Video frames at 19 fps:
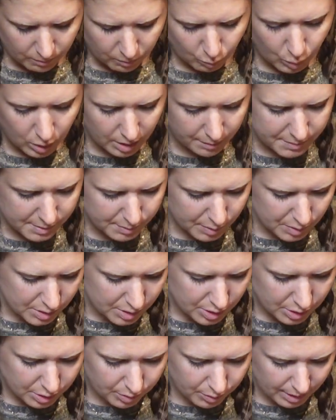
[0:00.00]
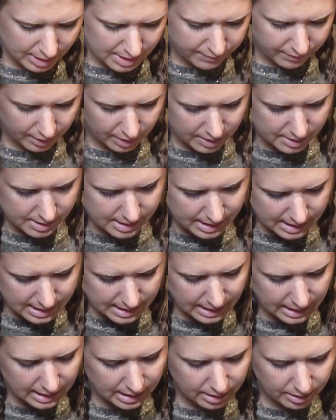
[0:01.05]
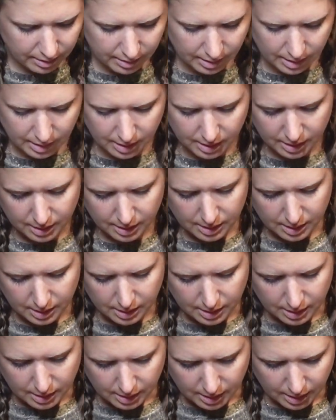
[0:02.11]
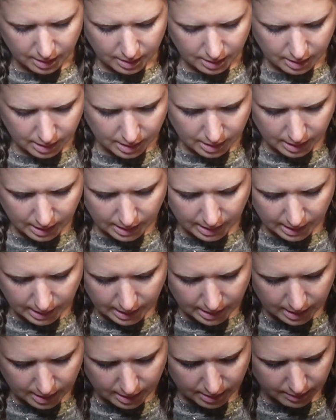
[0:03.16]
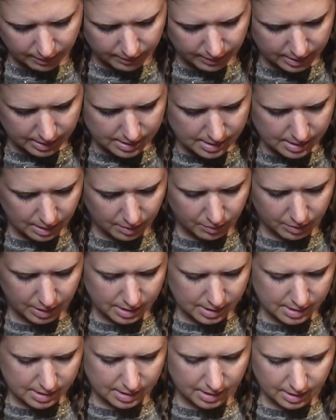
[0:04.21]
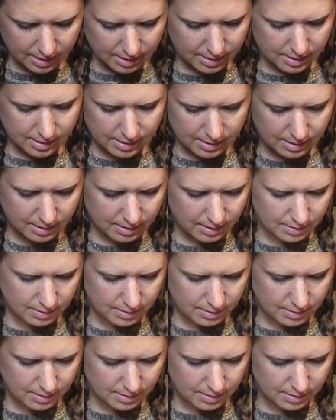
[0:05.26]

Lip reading: I'm supposed to do as far as the teeth. And then I have, let's see, what is this?